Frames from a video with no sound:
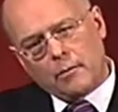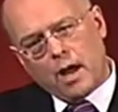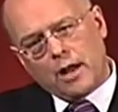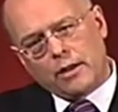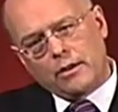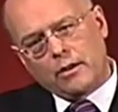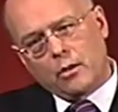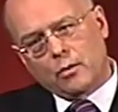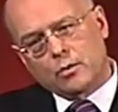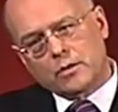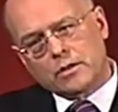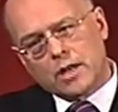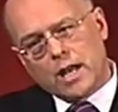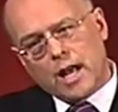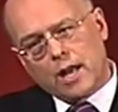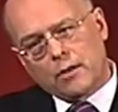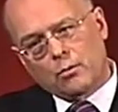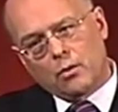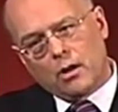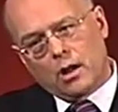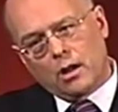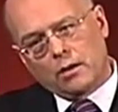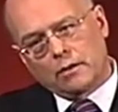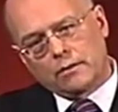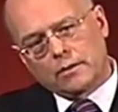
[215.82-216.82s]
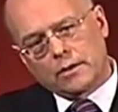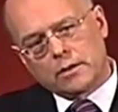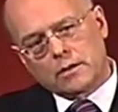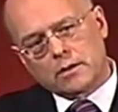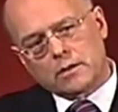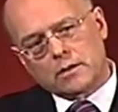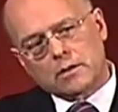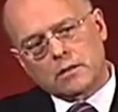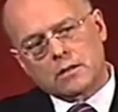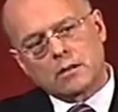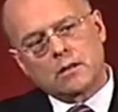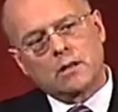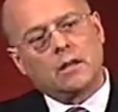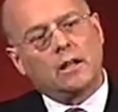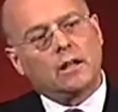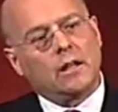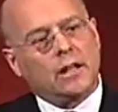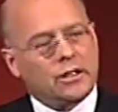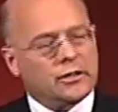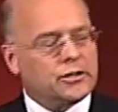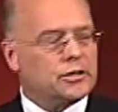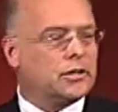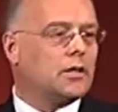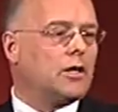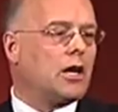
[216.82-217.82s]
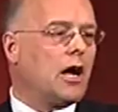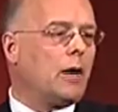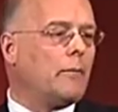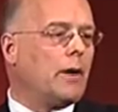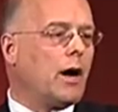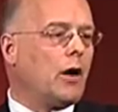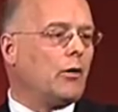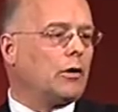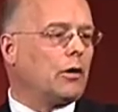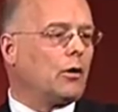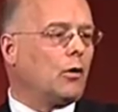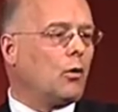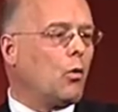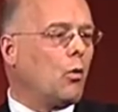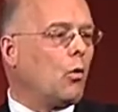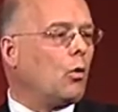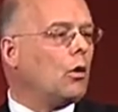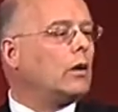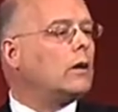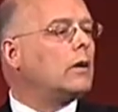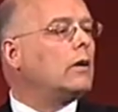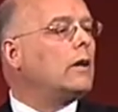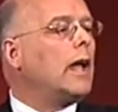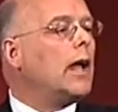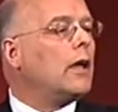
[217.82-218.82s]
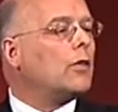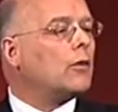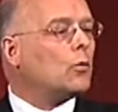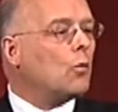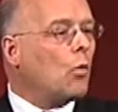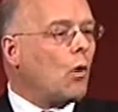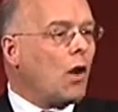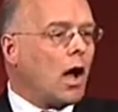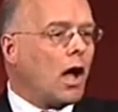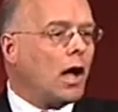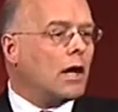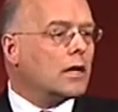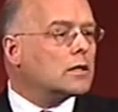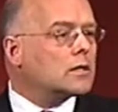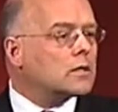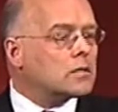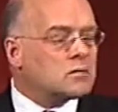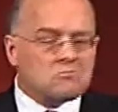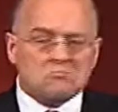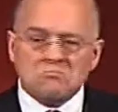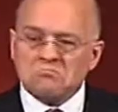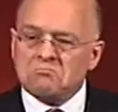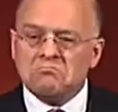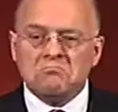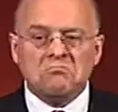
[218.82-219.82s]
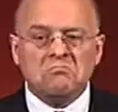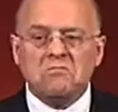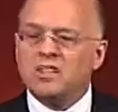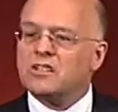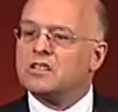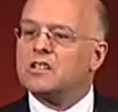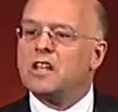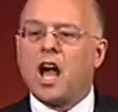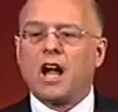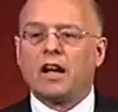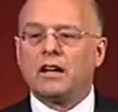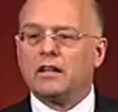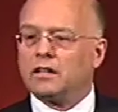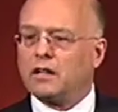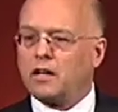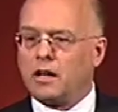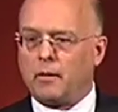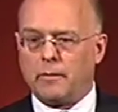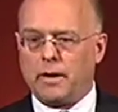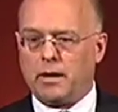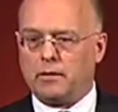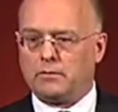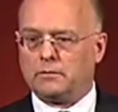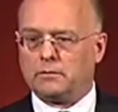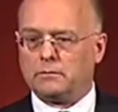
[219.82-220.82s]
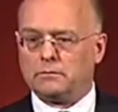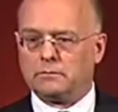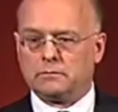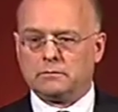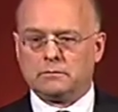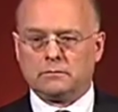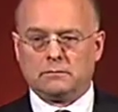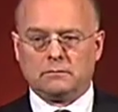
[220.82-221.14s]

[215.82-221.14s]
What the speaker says: in my notes had relevance, it should come out in court. Otherwise, it's not going to come out.